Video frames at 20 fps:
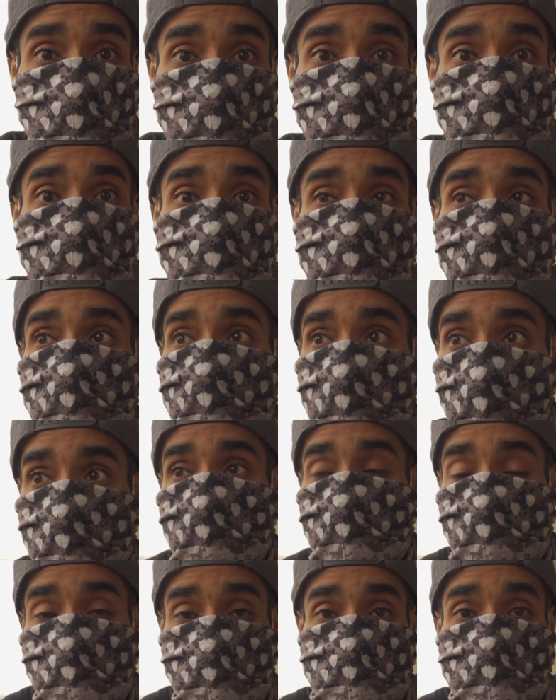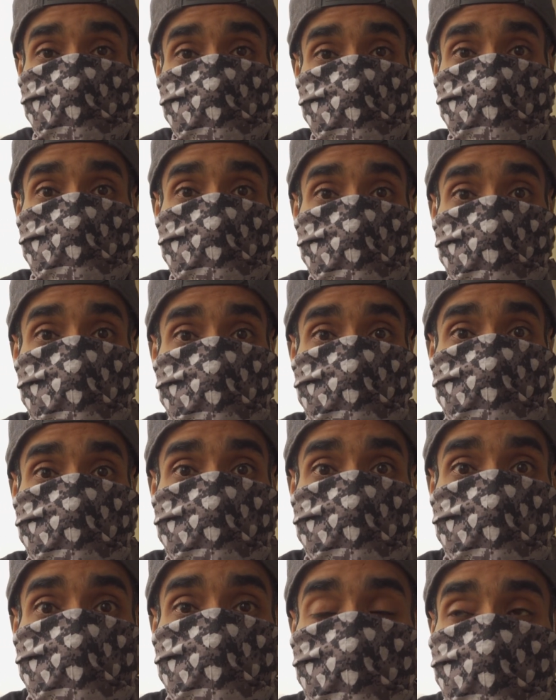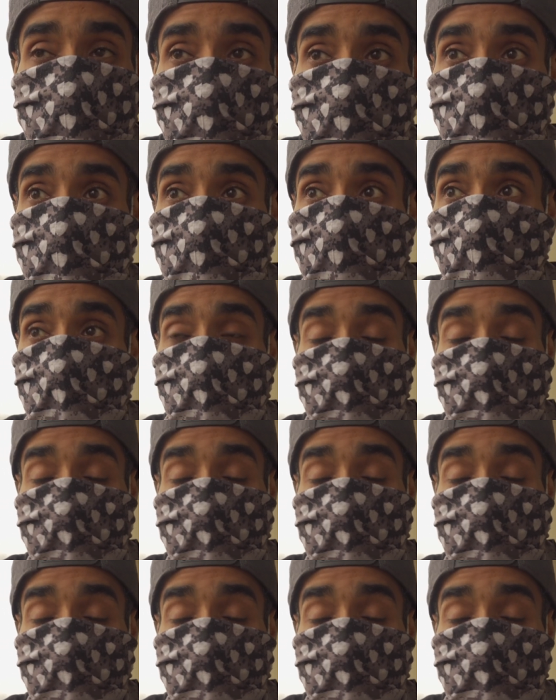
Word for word: rules for some specific words in the Quran